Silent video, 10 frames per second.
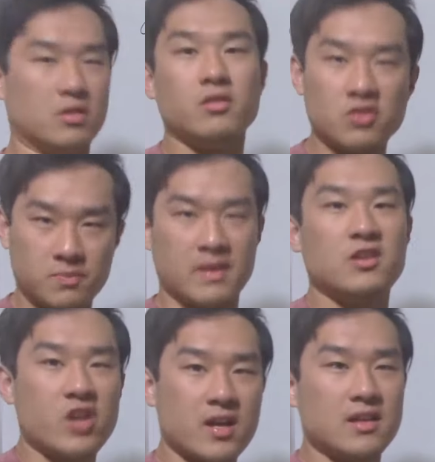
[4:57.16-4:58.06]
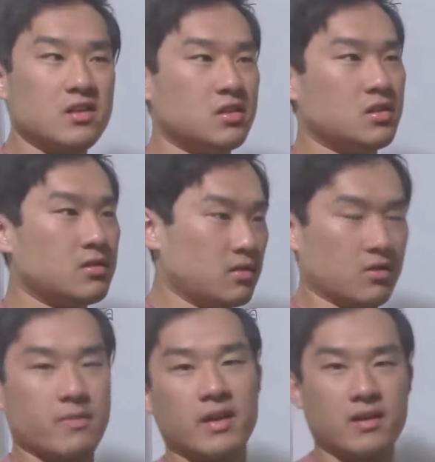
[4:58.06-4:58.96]
speak Chinese,
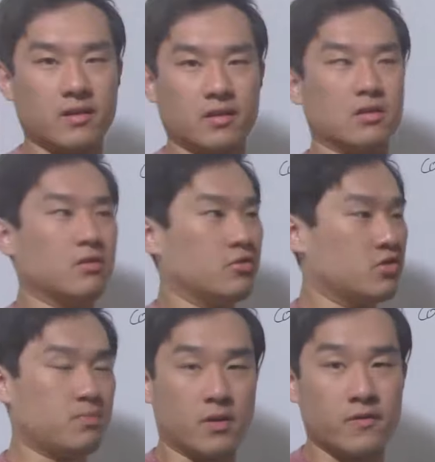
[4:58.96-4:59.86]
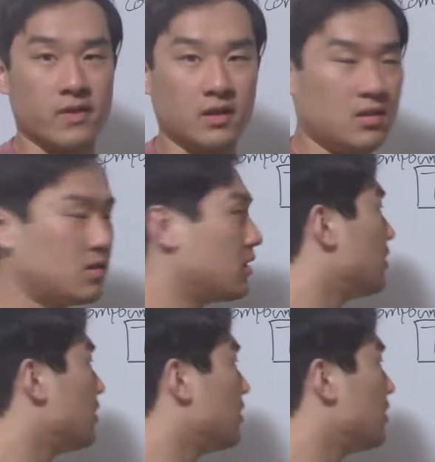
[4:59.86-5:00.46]
make it just perfect.